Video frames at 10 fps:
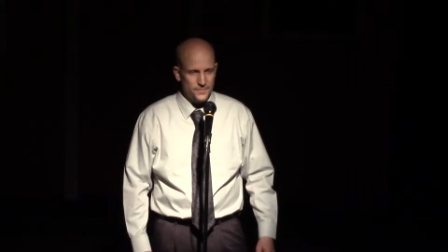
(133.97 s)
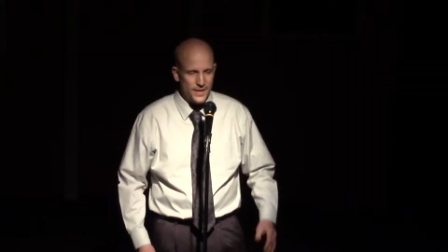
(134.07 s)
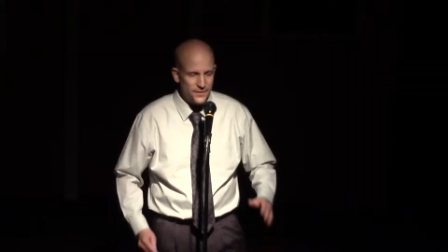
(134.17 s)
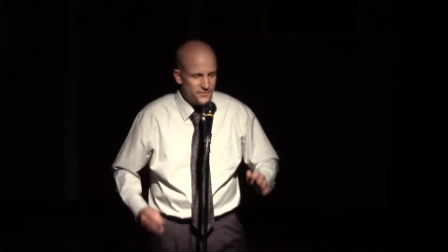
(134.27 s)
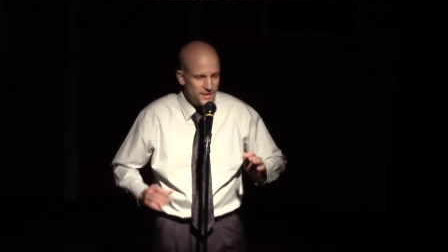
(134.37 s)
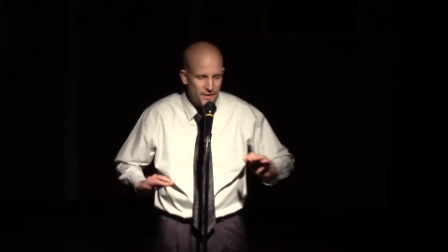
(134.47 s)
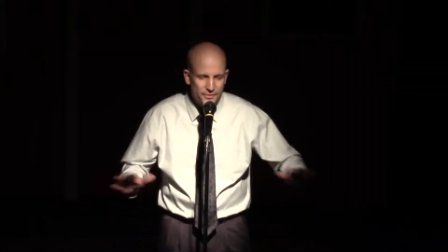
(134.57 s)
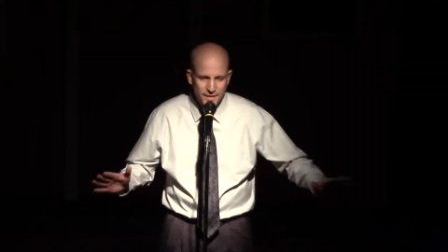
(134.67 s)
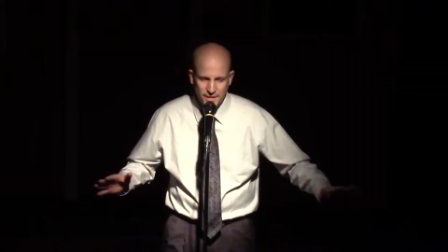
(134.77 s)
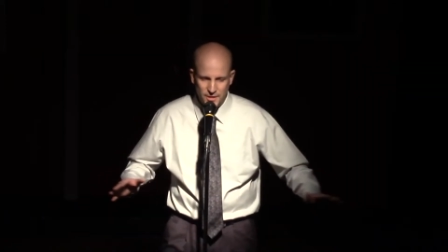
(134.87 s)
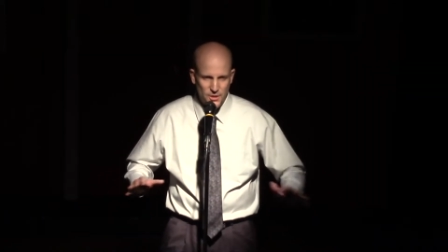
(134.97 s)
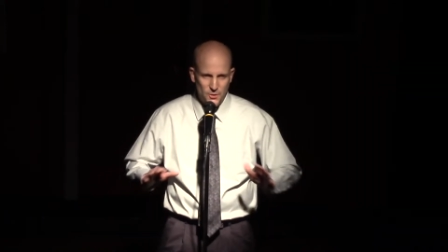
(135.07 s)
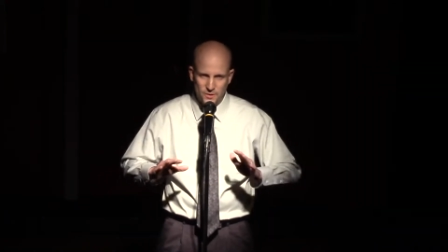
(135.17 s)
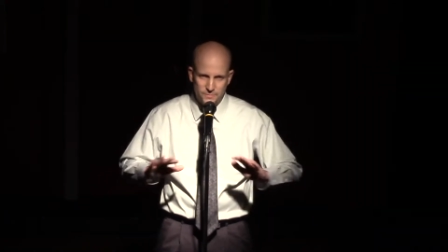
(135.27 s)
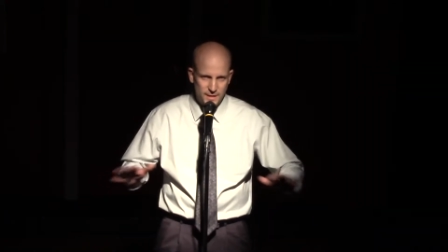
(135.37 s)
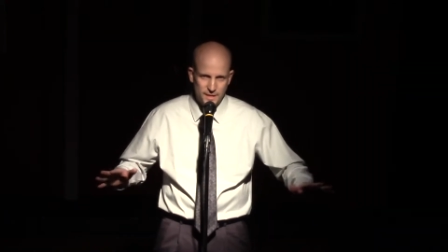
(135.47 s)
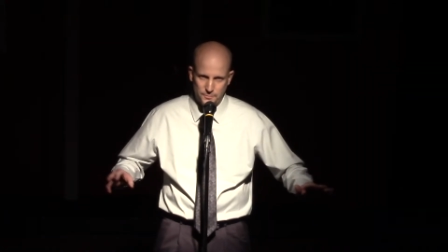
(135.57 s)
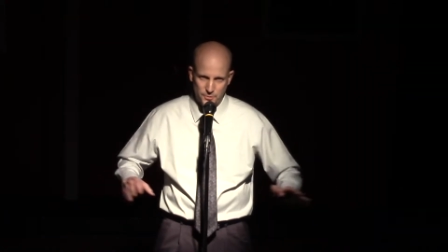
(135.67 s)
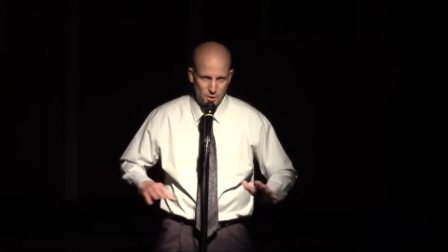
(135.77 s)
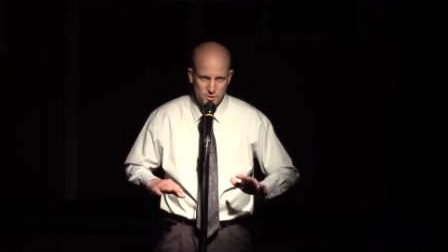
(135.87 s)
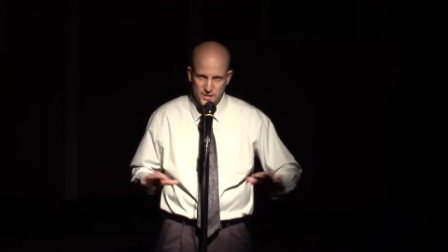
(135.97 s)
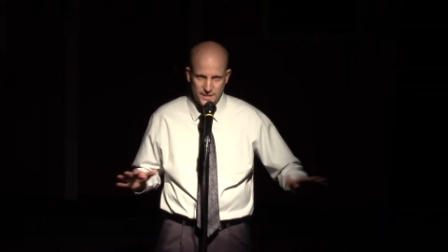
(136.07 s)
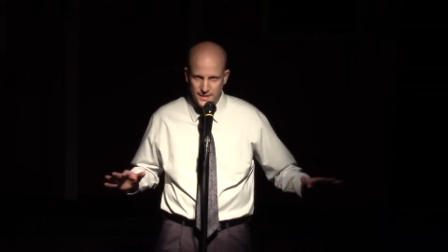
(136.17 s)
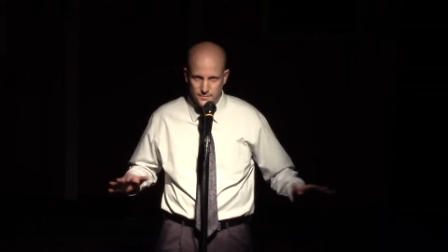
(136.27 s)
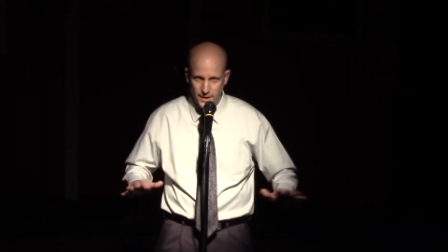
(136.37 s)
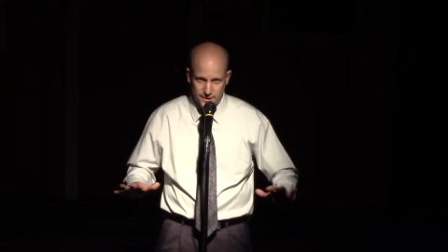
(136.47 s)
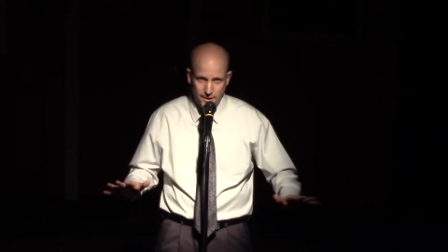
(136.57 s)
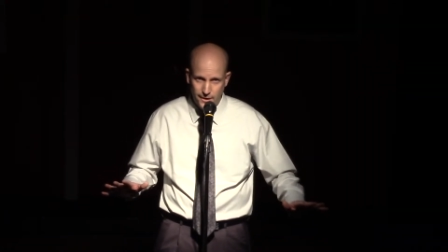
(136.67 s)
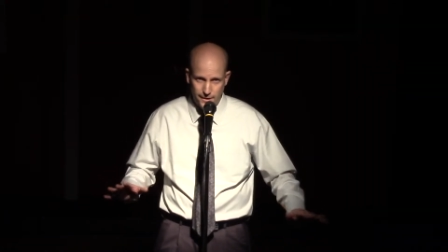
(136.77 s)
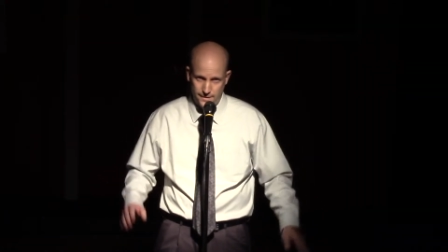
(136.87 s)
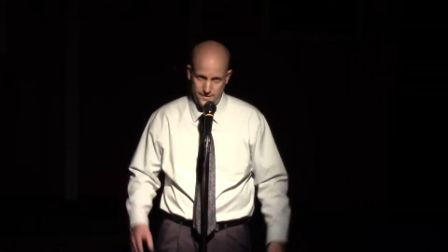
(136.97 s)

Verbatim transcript: They have nothing to do with me approaching in my car.